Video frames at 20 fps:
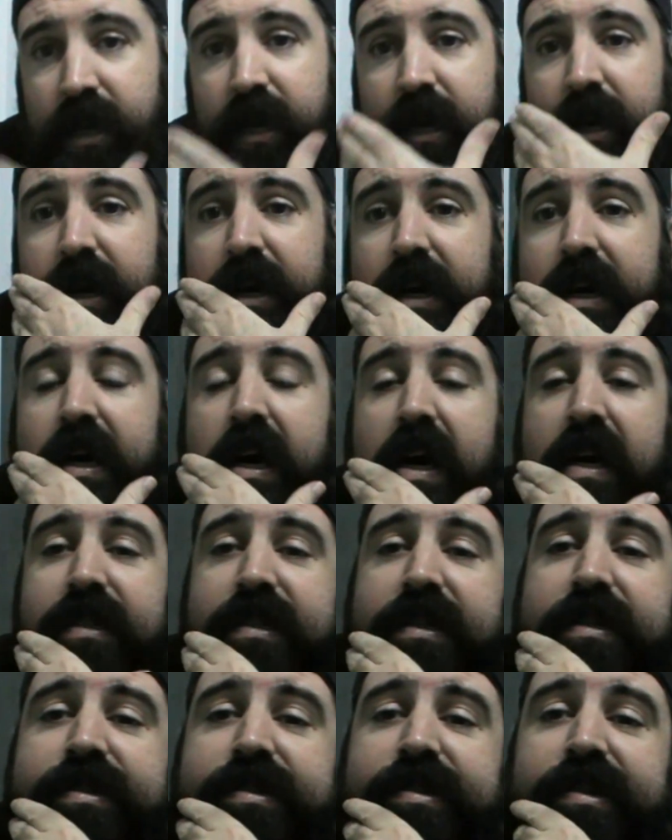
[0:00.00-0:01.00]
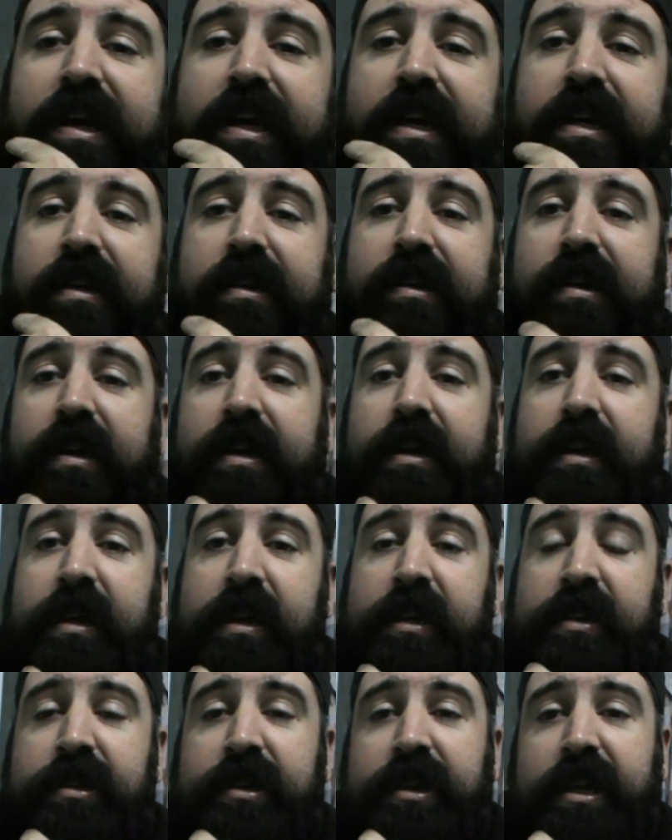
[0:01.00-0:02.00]
I did stay in
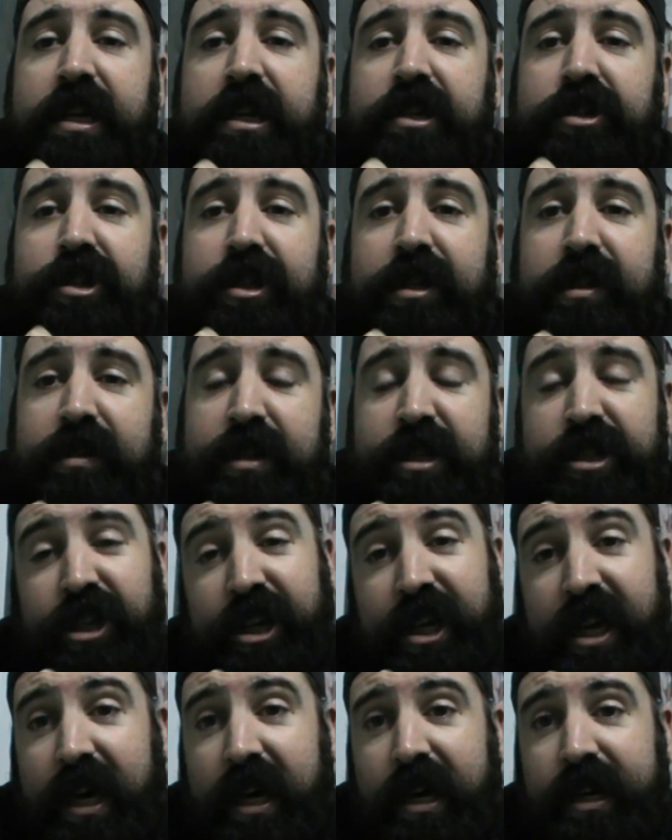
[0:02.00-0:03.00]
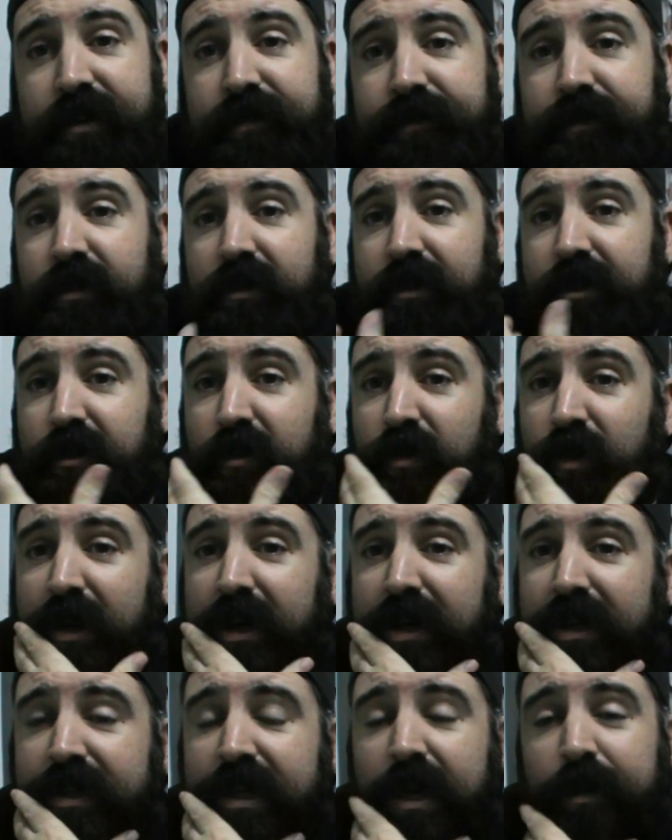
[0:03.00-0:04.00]
Indonesia, in Jakarta for a little
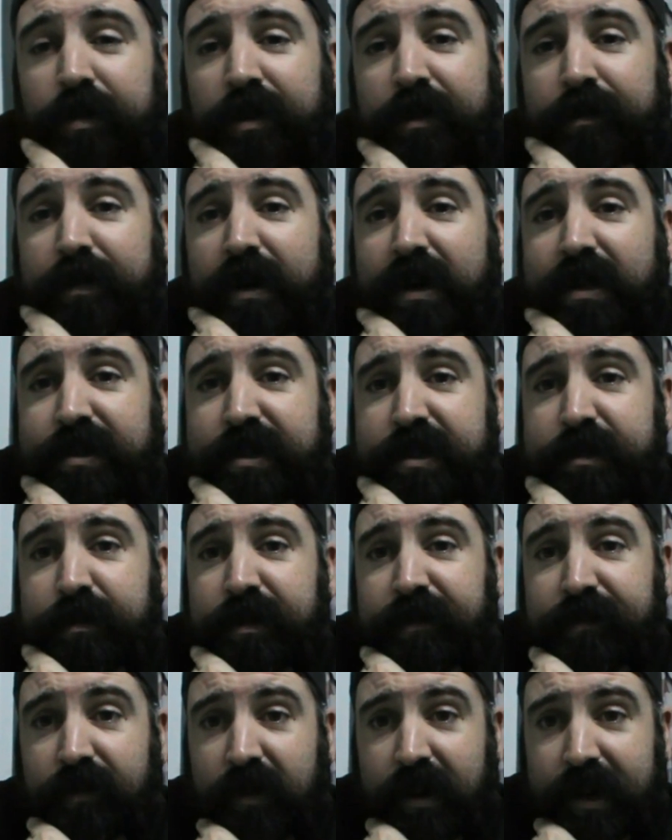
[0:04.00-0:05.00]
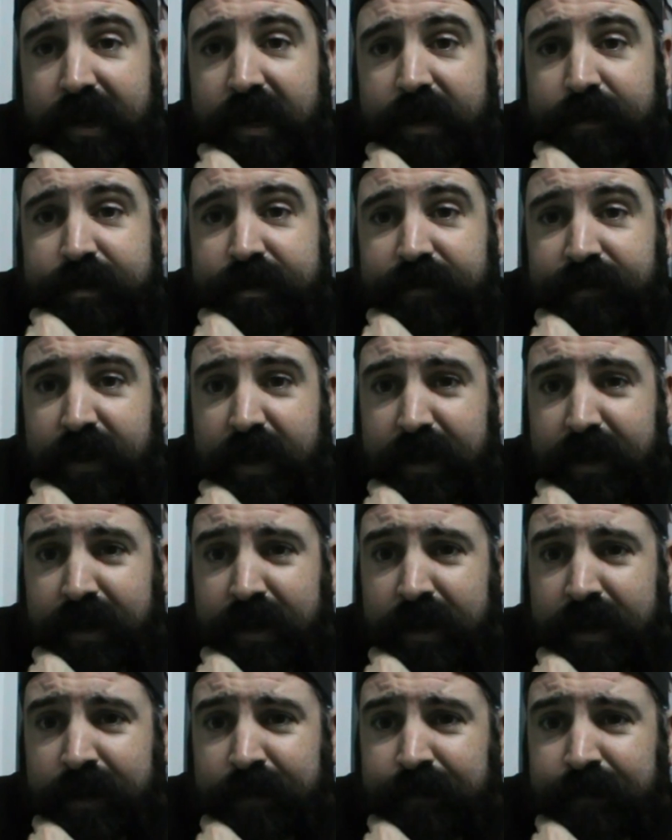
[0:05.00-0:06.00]
while, a couple of months before I came to
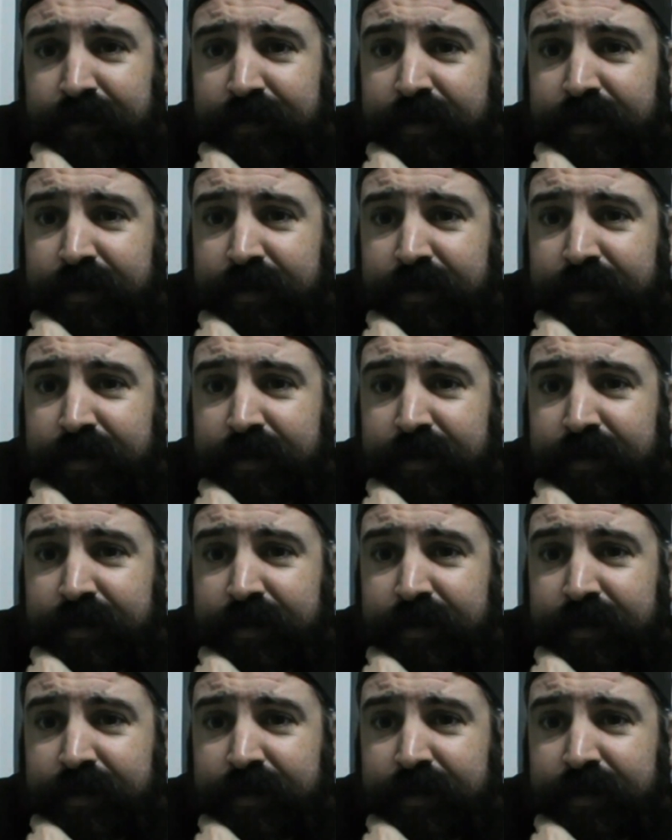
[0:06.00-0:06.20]
Vietnam.